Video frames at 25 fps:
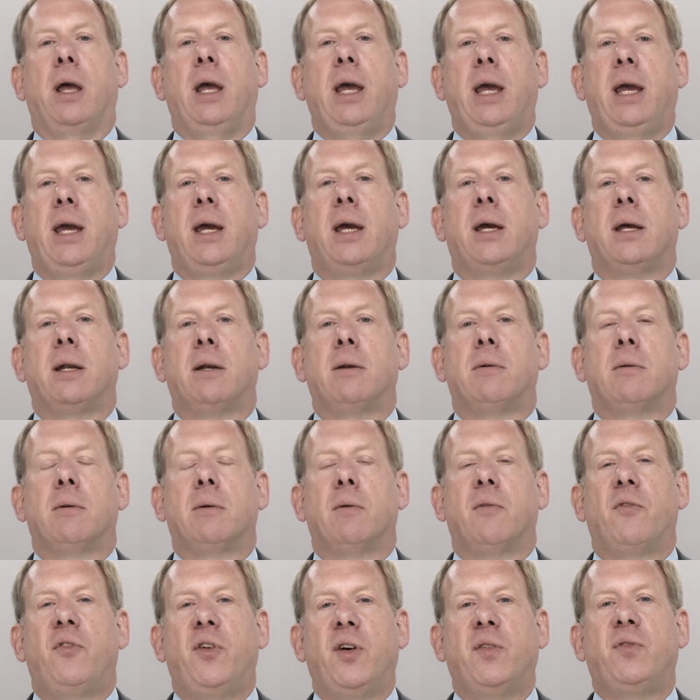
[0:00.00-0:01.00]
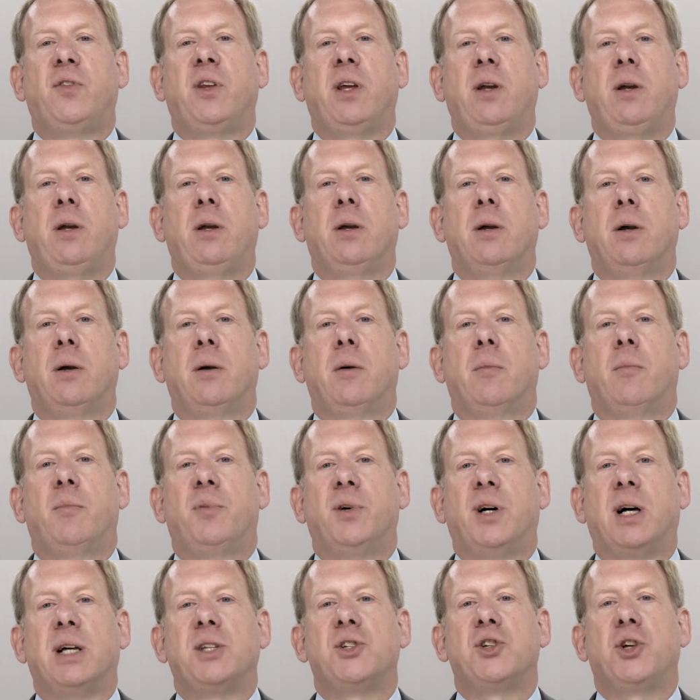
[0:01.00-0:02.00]
in 50
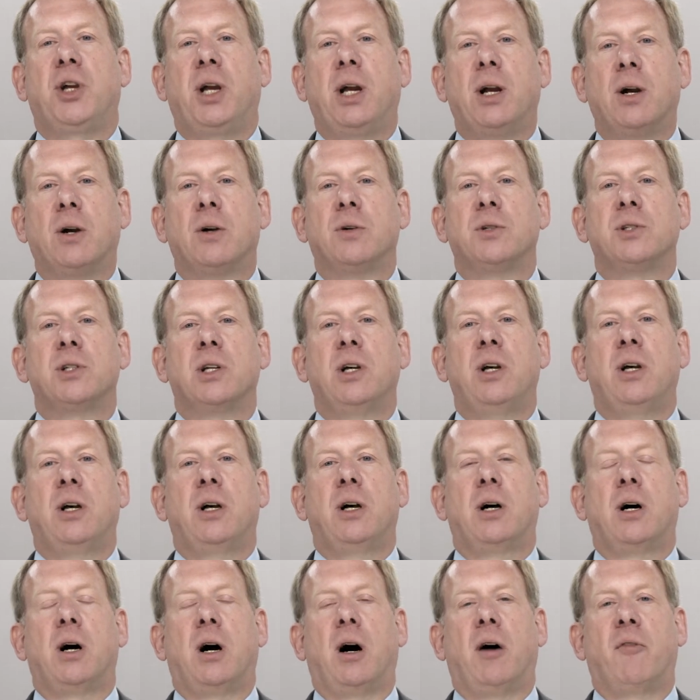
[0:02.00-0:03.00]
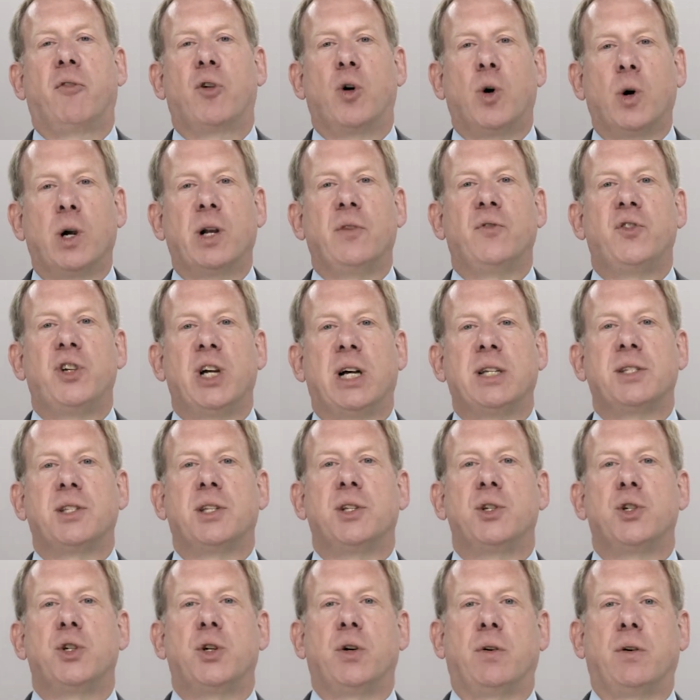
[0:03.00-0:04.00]
plus years of Court of
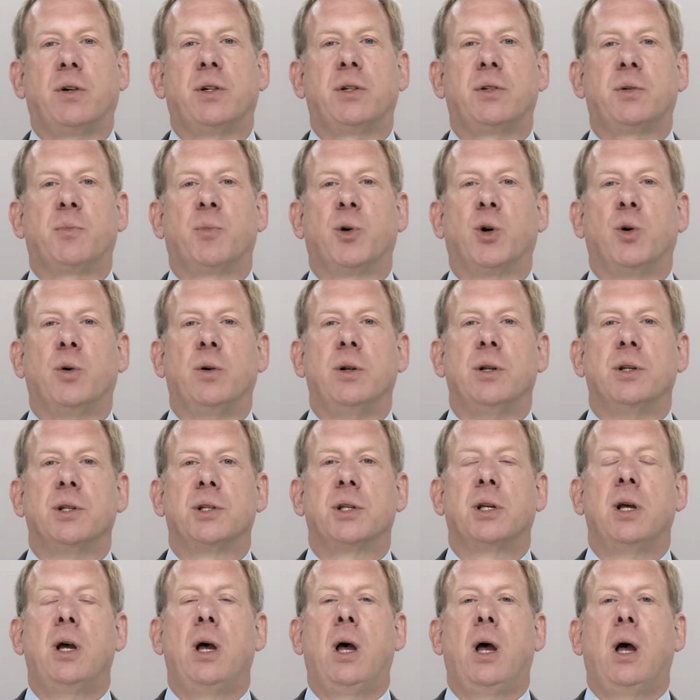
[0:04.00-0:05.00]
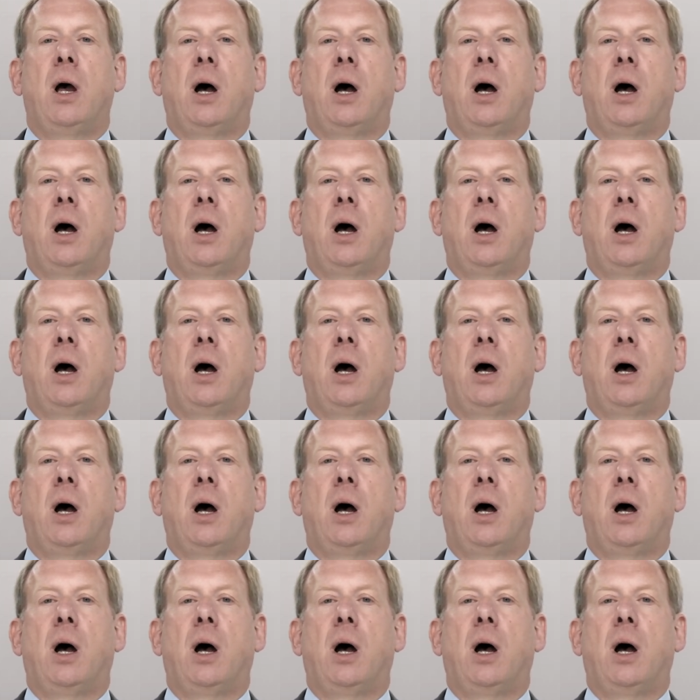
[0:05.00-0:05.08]
Justice jurisprudence